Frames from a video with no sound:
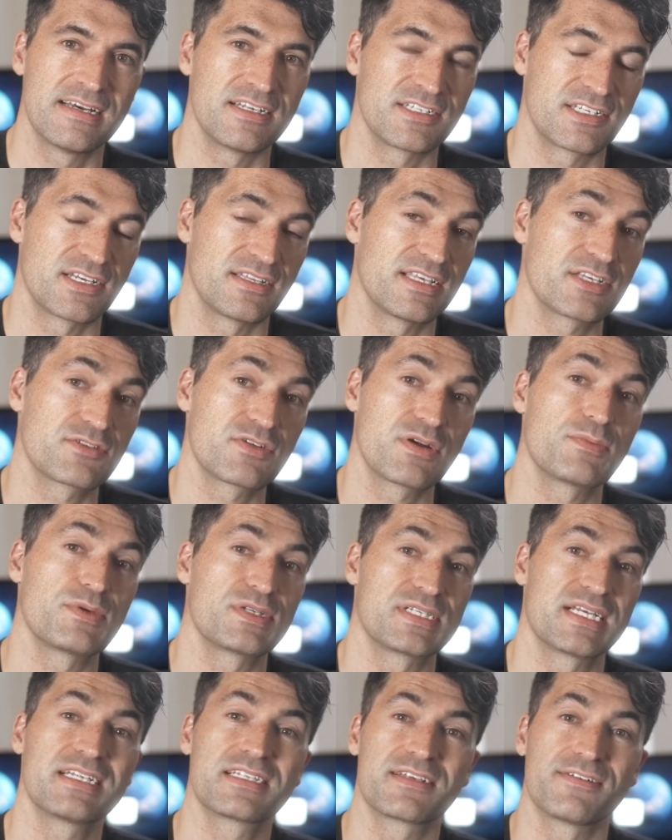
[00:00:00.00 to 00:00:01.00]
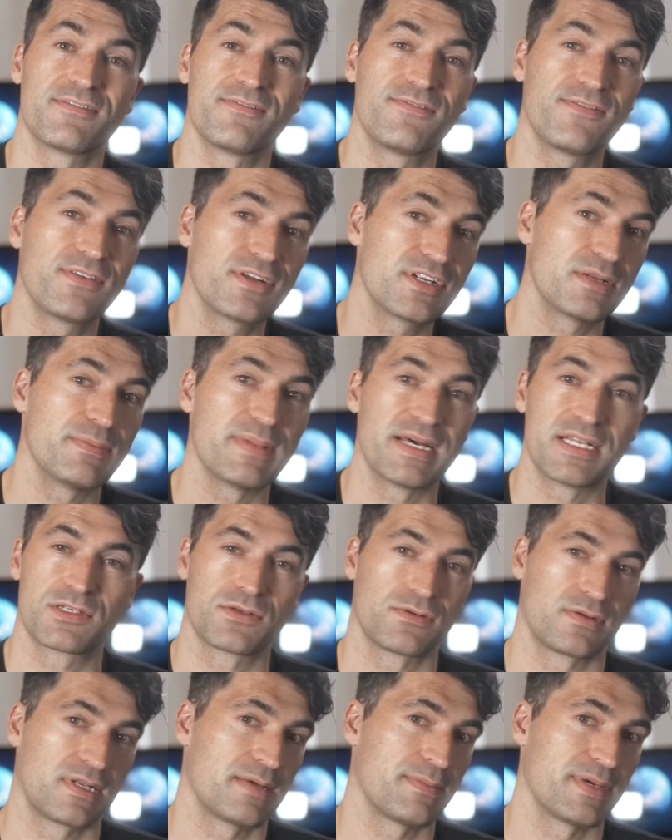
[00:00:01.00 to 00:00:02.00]
and so this represents a
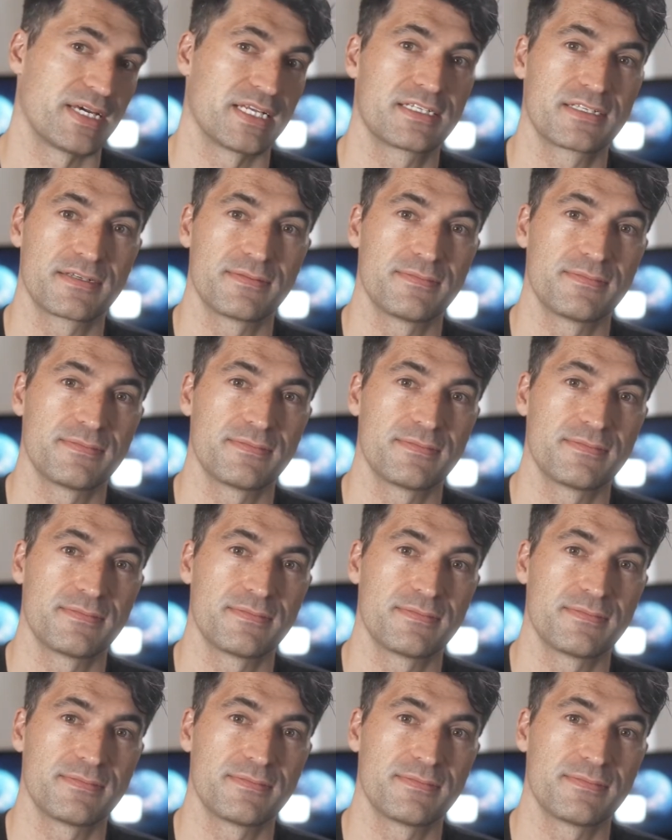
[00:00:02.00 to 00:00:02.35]
fundamental limit.